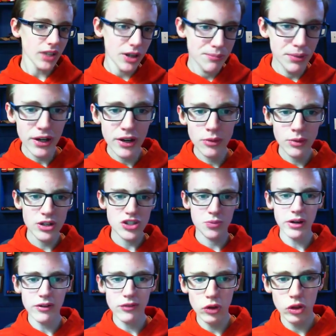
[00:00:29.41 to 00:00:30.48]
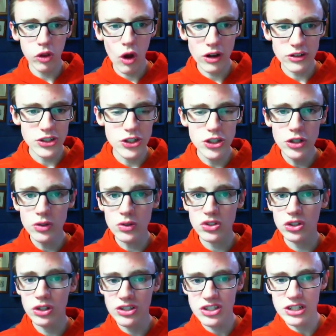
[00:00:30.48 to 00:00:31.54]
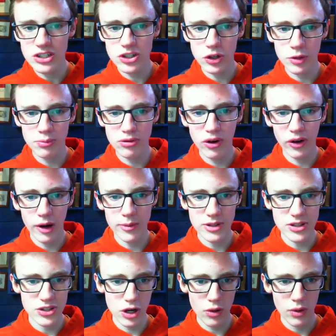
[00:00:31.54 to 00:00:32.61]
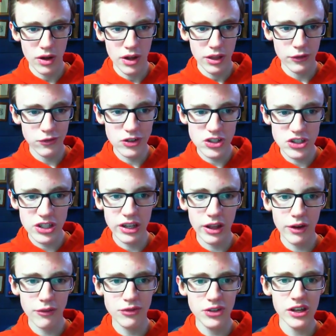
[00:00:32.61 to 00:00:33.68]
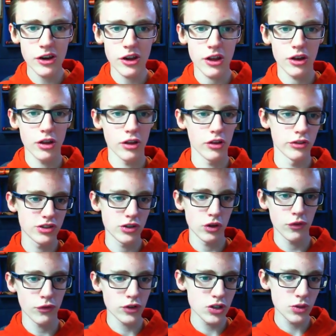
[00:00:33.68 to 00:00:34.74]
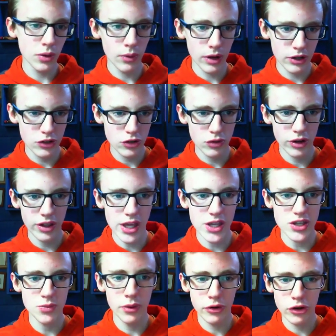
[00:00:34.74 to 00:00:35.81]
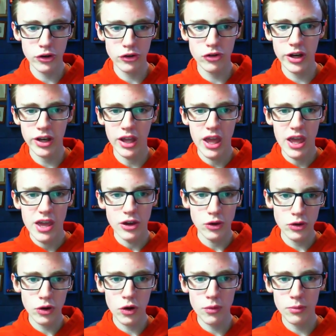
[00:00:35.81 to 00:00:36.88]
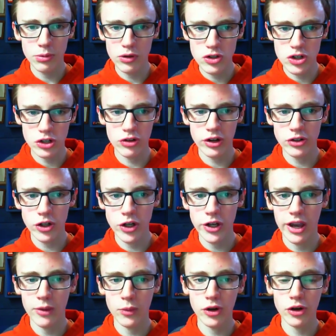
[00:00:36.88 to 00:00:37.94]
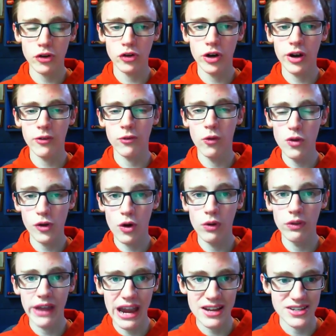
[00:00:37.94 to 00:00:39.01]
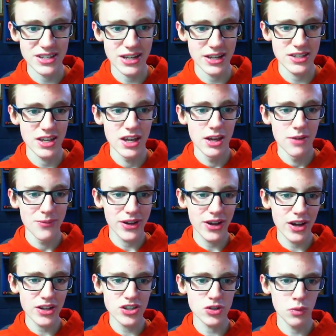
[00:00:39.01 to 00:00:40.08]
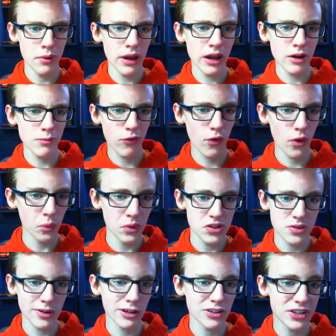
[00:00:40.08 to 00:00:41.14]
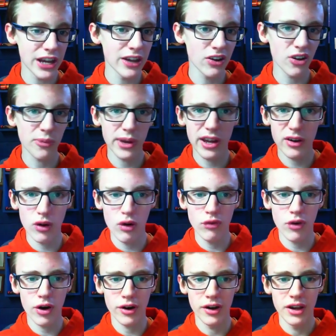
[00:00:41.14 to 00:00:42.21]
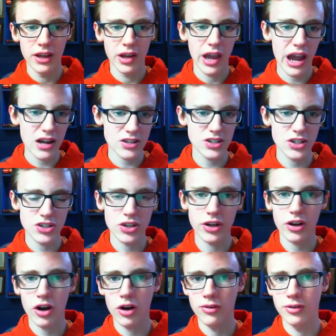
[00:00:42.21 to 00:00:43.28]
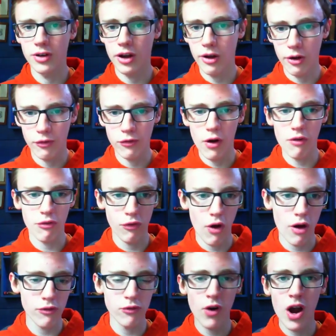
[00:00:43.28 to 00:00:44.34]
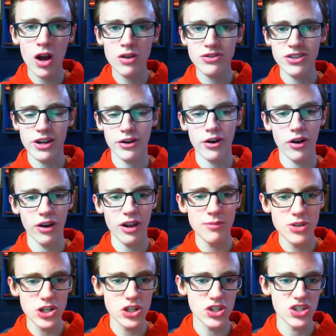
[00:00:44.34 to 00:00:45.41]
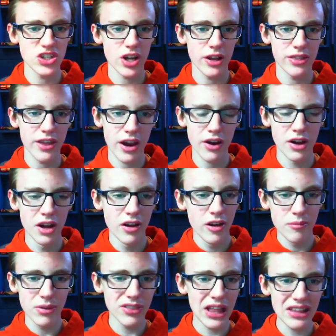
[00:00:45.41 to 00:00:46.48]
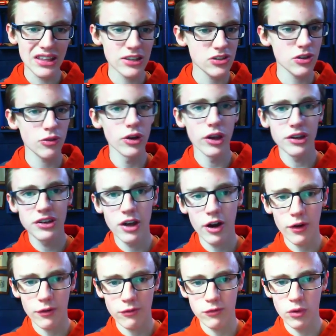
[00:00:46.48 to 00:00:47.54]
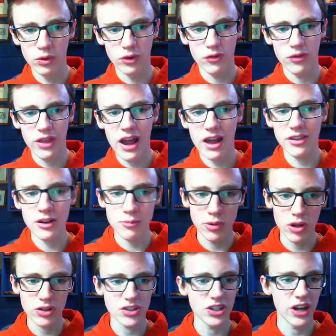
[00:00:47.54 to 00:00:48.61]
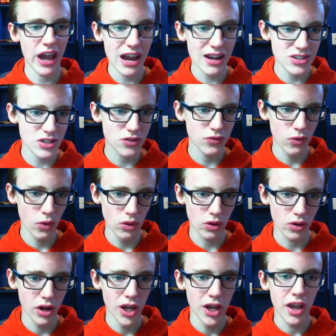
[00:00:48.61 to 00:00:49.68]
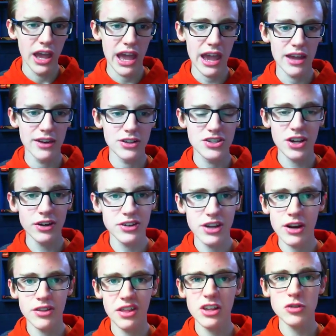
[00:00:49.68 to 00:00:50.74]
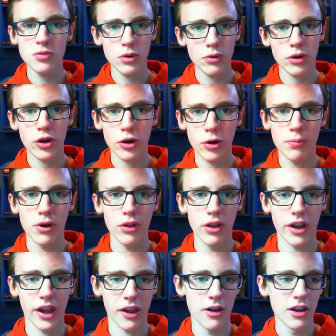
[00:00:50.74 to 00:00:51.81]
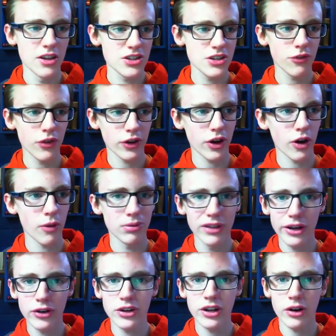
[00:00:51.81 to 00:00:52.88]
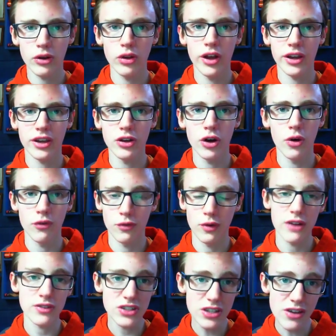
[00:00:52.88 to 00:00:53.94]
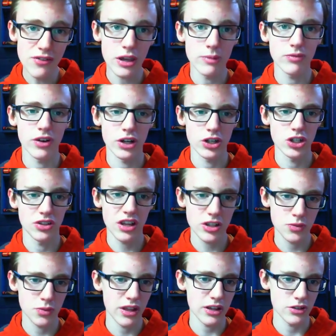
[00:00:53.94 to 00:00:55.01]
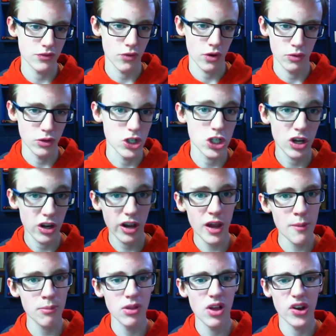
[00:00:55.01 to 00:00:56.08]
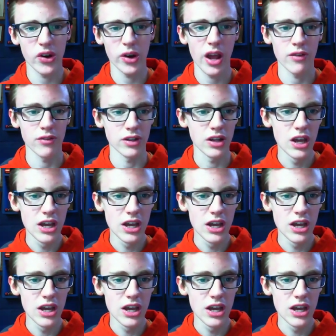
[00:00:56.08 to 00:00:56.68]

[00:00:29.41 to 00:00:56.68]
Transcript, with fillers: But anyways, we have a lot to do, so let's get started programming. So the first thing that I've did, so the first thing we want to do really is we're going to create, go to our project directory, and we're going to create a folder called assets. Because what we had before was we had data and we had all of our assets like our, our font files and our images inside there. But that, that's not really a uh, folder for that. That belongs in assets folder. And inside data, that's where we're going to put like stuff like our player data, like, you know, if we have a save game function, that's what that's for, which I'm planning on having.